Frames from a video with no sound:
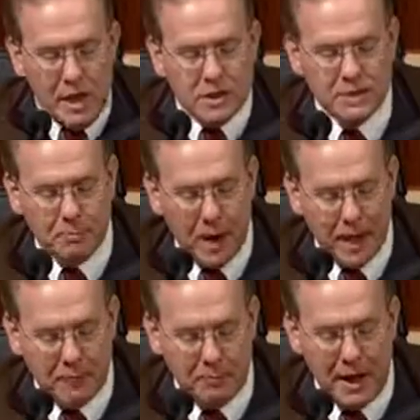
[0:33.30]

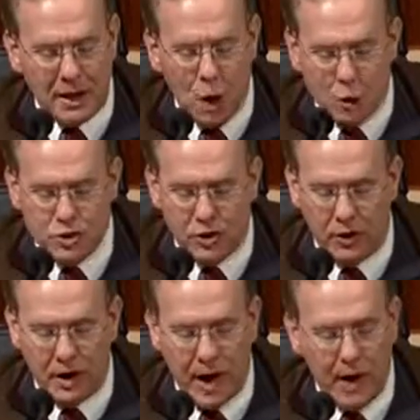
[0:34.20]
Despite it being
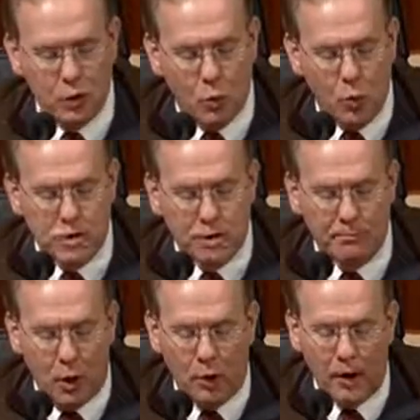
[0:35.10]
notionally a headquarters
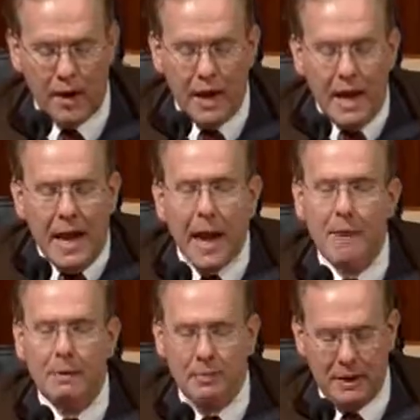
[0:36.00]
component,
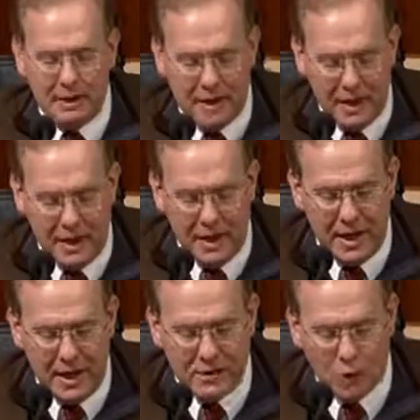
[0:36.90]
NPPD
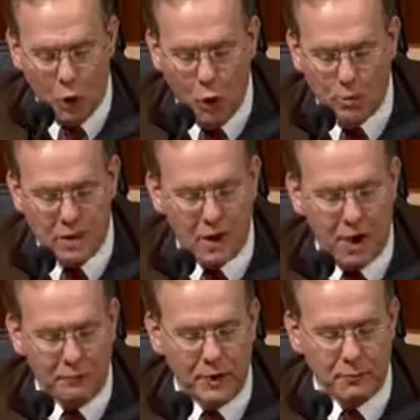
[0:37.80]
is home to the
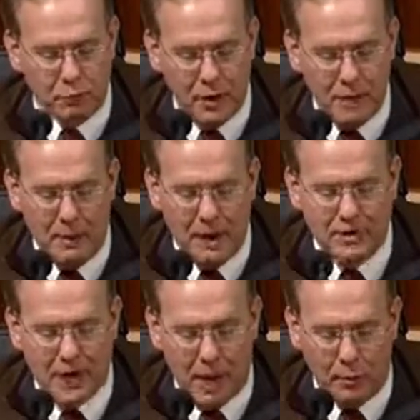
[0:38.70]
government's premier
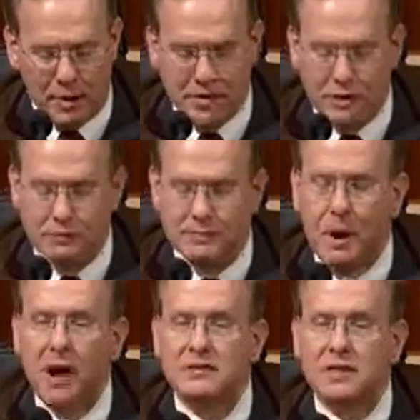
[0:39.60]
cyber incident
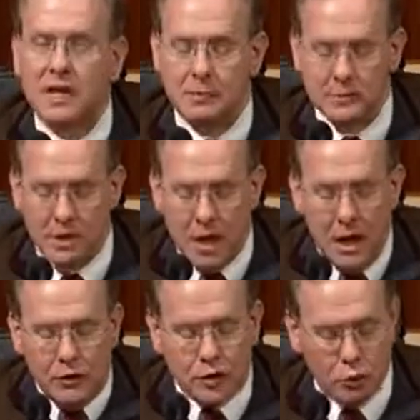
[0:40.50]
response teams,
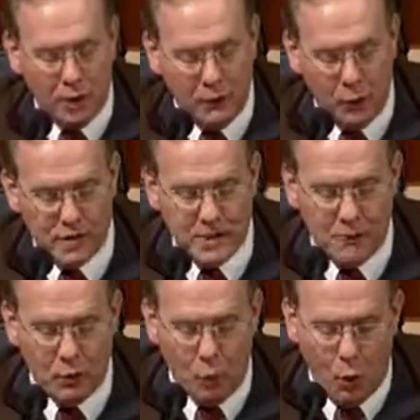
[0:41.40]
the
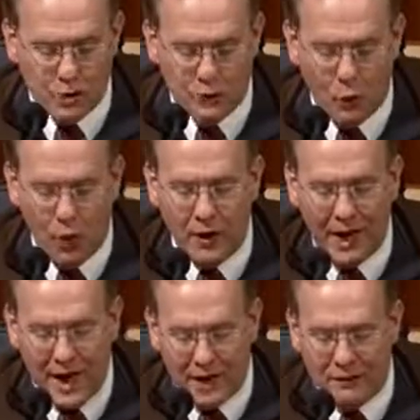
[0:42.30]
24-7 watch floor
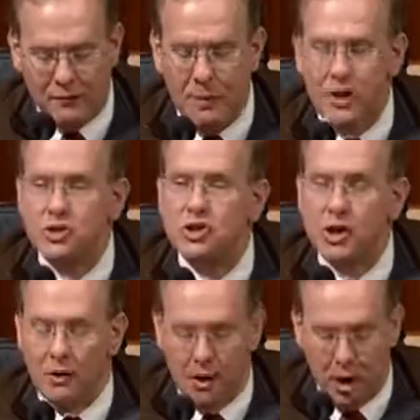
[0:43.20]
and information
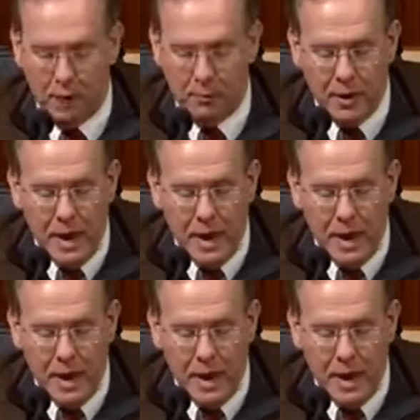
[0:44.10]
sharing hub,